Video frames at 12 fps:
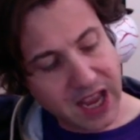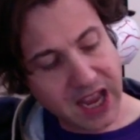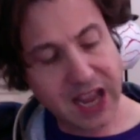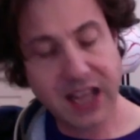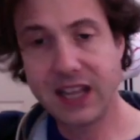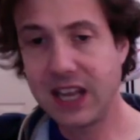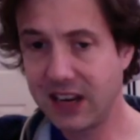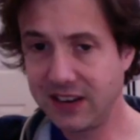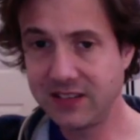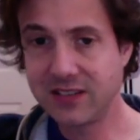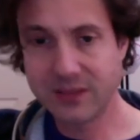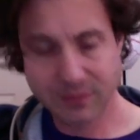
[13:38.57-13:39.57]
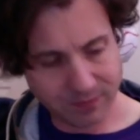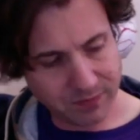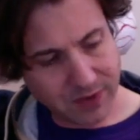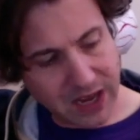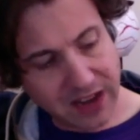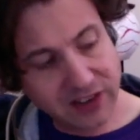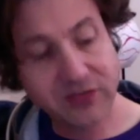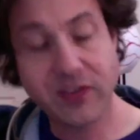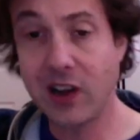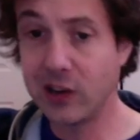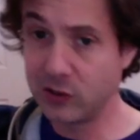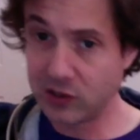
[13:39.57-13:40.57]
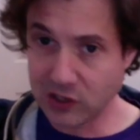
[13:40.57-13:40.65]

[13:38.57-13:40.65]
And that is as follows.